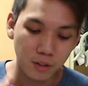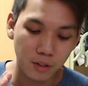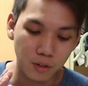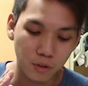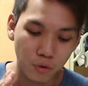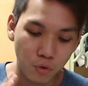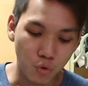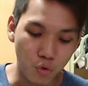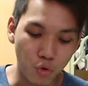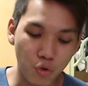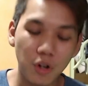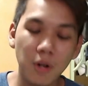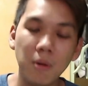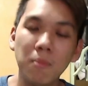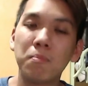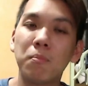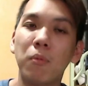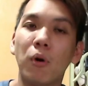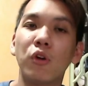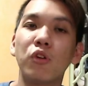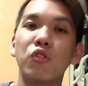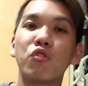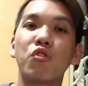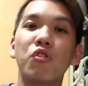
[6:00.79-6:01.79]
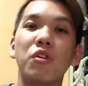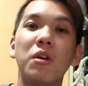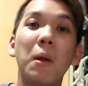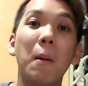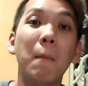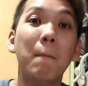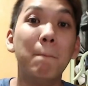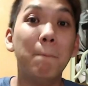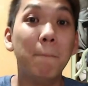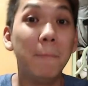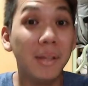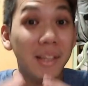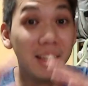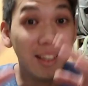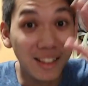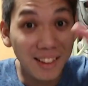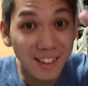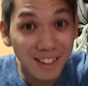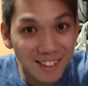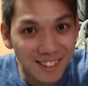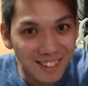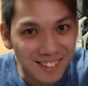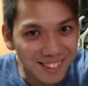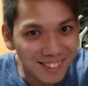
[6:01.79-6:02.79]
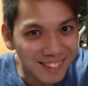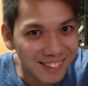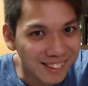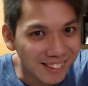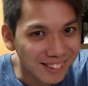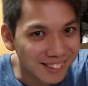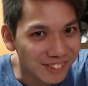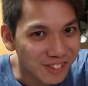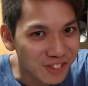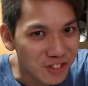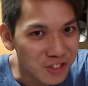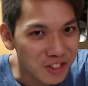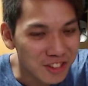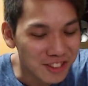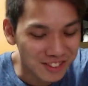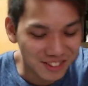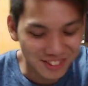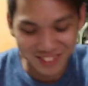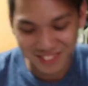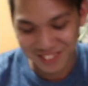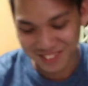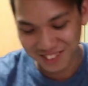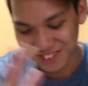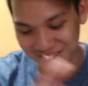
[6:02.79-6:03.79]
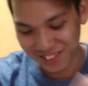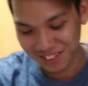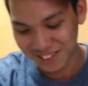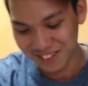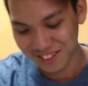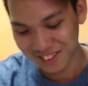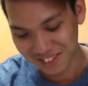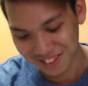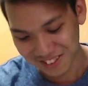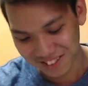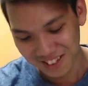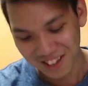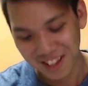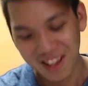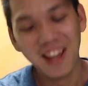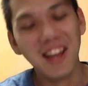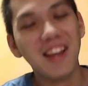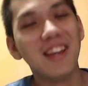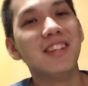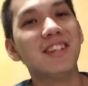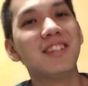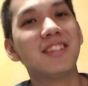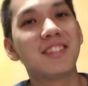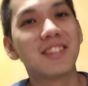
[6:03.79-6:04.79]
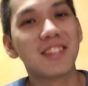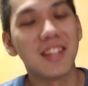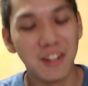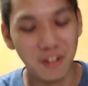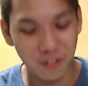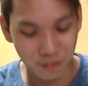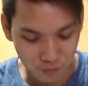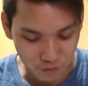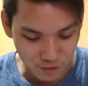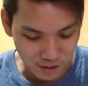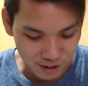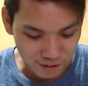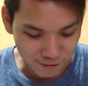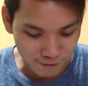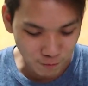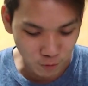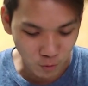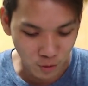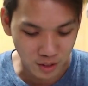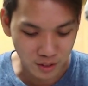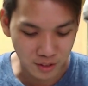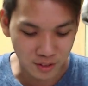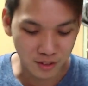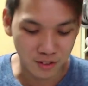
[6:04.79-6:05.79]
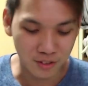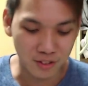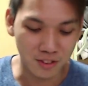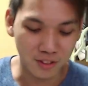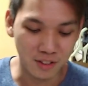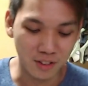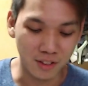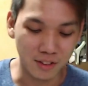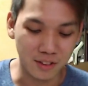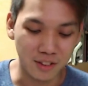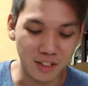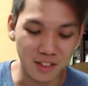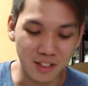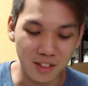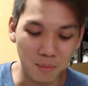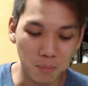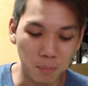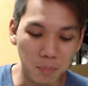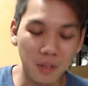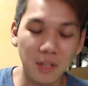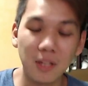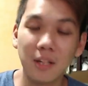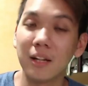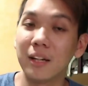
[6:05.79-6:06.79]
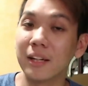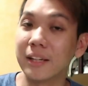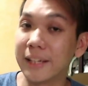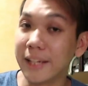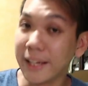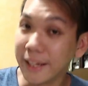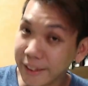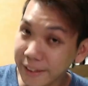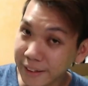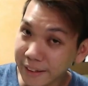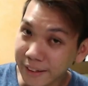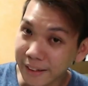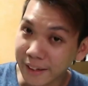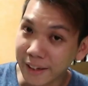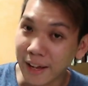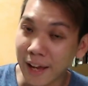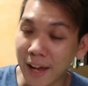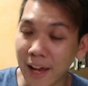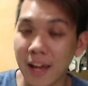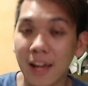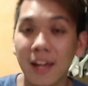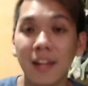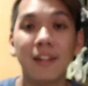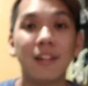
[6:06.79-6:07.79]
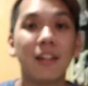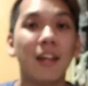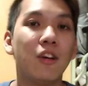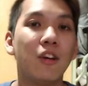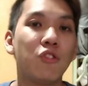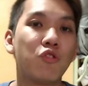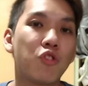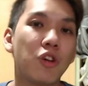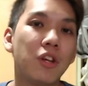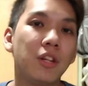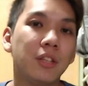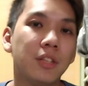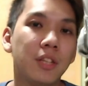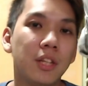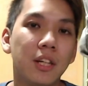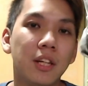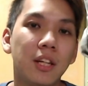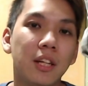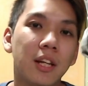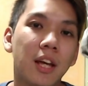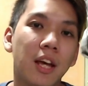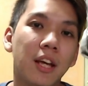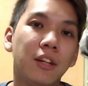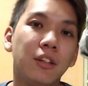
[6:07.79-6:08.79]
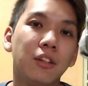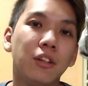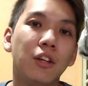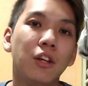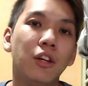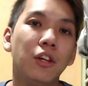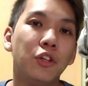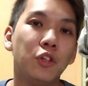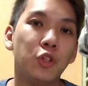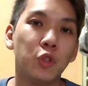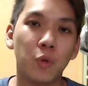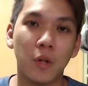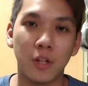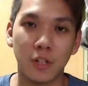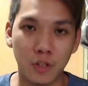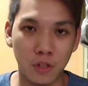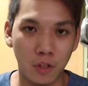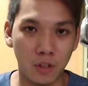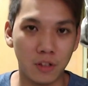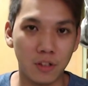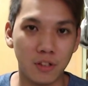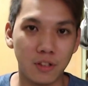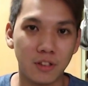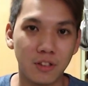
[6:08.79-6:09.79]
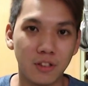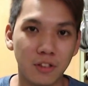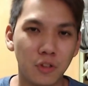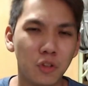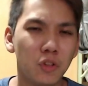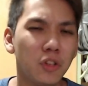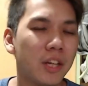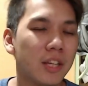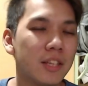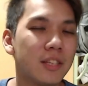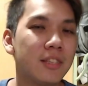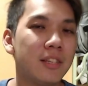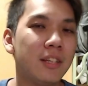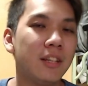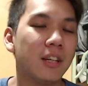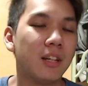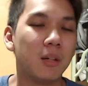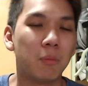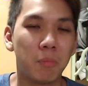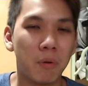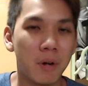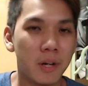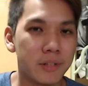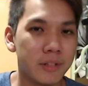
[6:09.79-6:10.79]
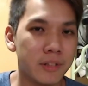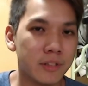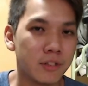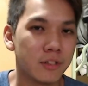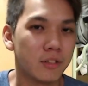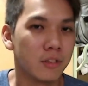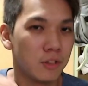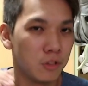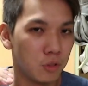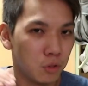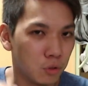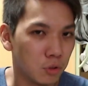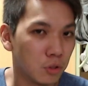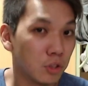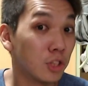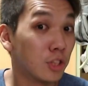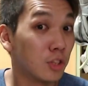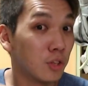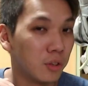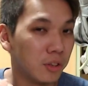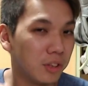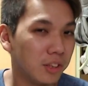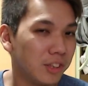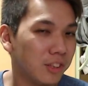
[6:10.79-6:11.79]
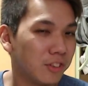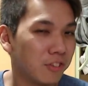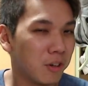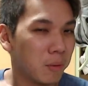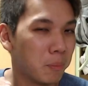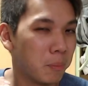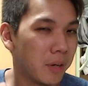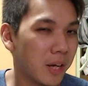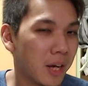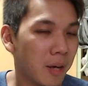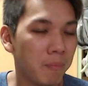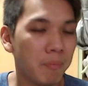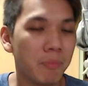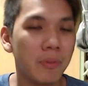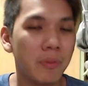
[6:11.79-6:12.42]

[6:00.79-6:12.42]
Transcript: 3.3 billion transistors, 75 watts TDP again, and $139 US. So you can see that the price is, you know, slowly creeping up.